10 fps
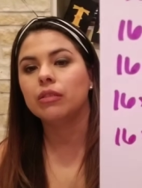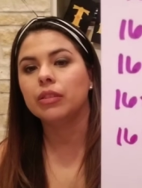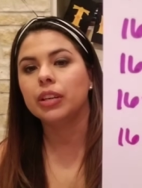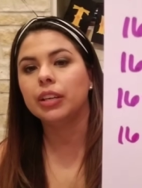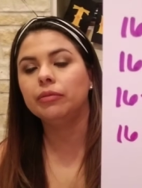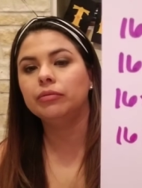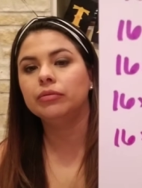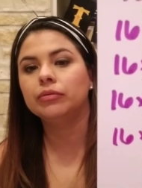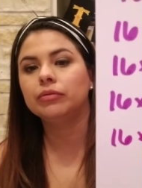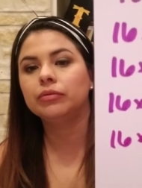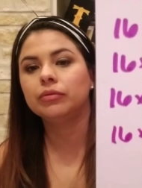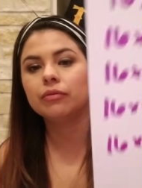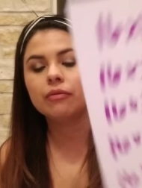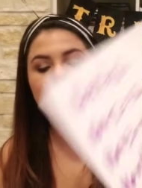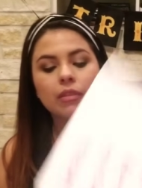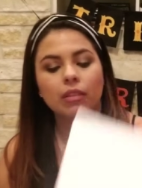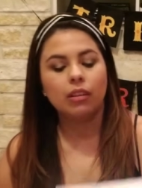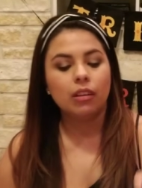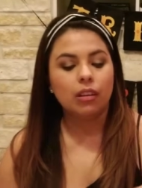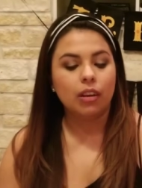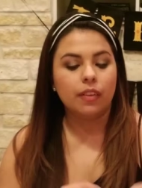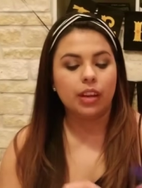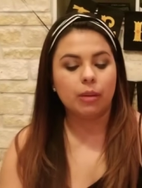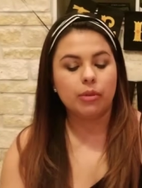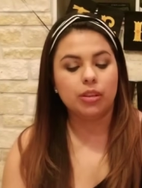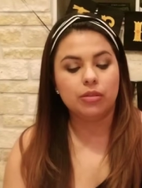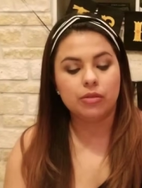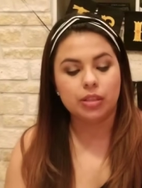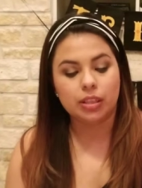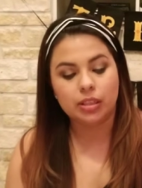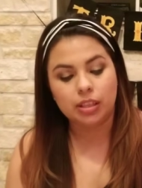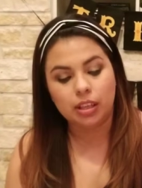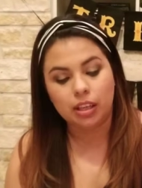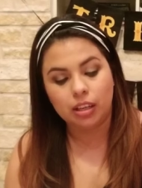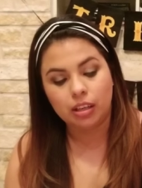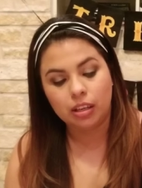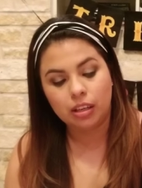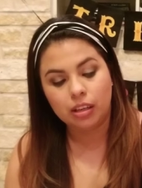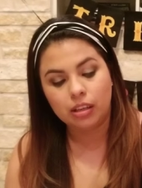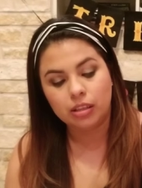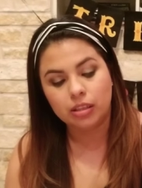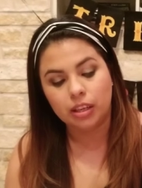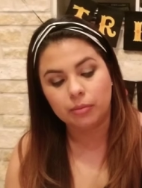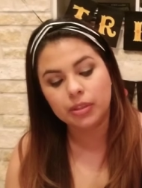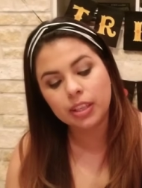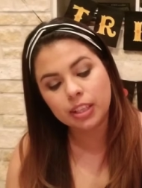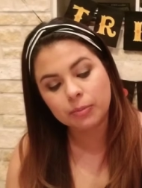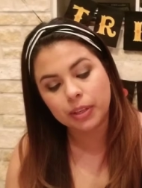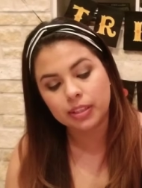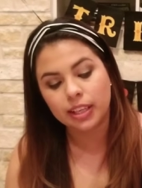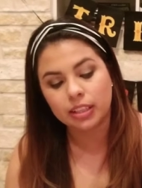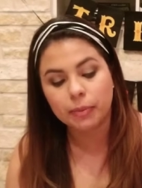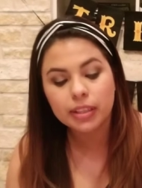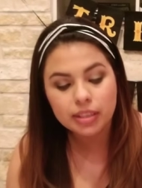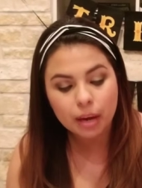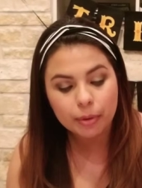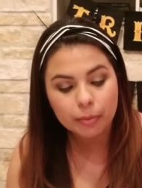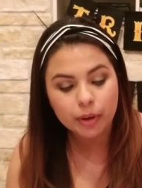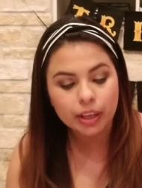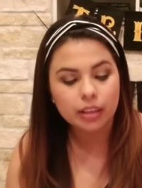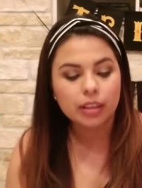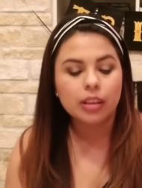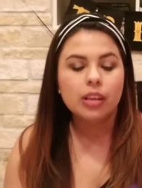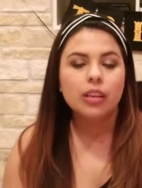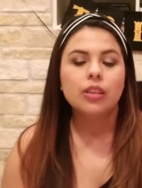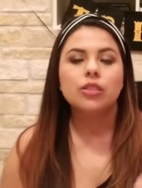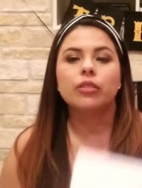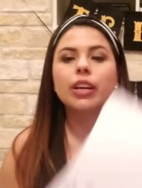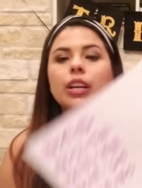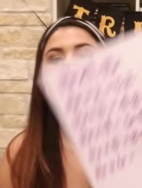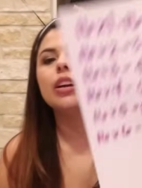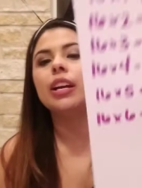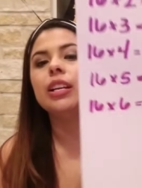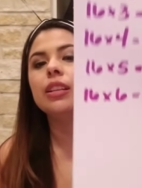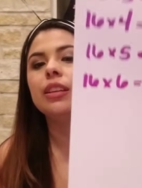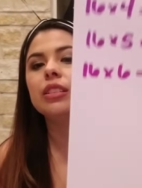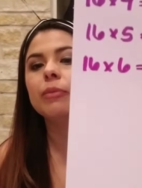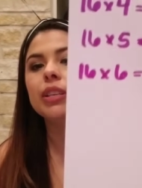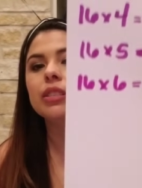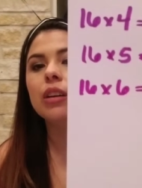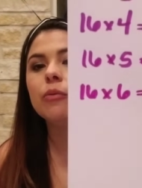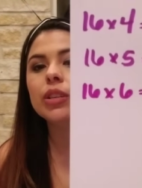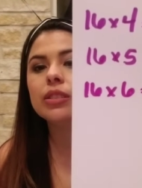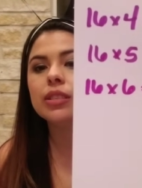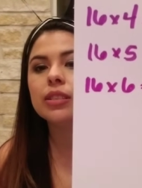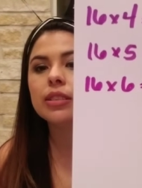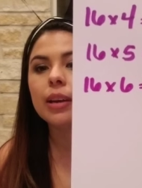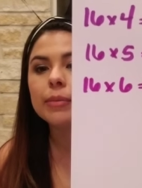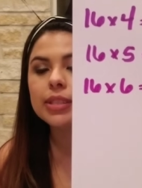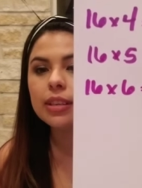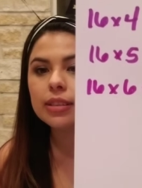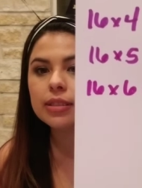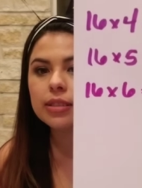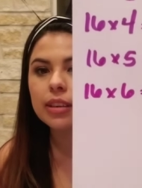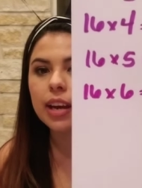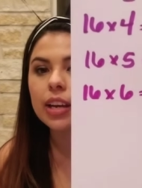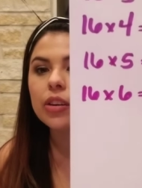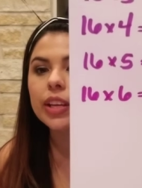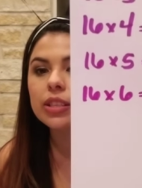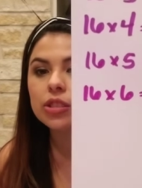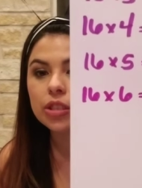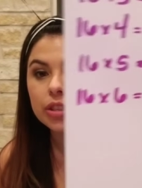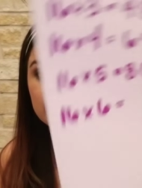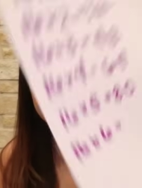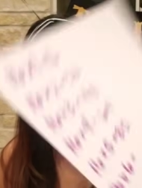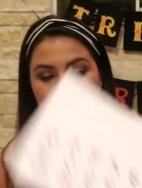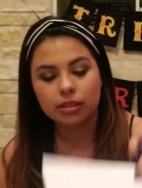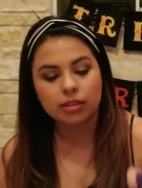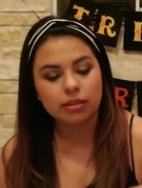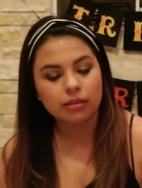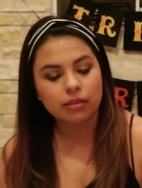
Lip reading: Okay. And then I'm going to do 16 times 6 because that's my stopping point. So right here, I need to think to myself, what's 6 times 6? I know that's 36.